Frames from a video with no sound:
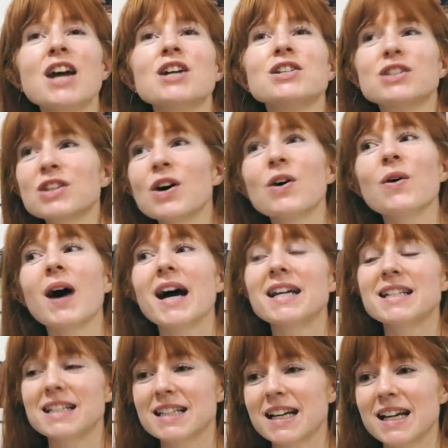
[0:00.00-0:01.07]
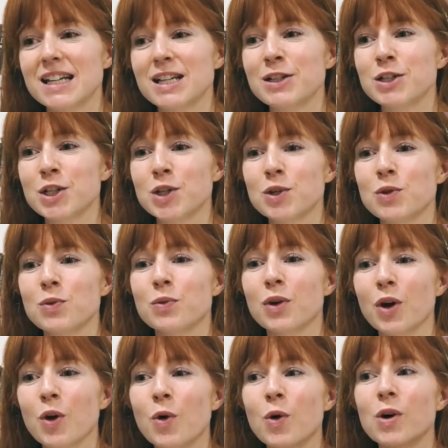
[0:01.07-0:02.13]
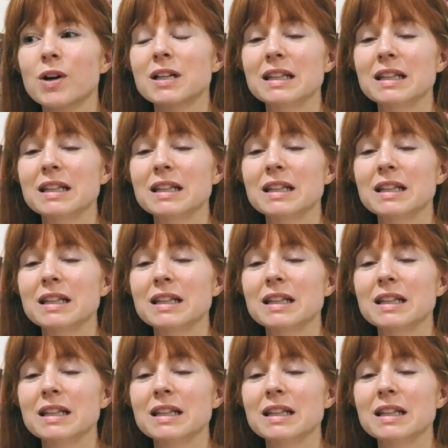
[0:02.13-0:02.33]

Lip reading: So I decided to record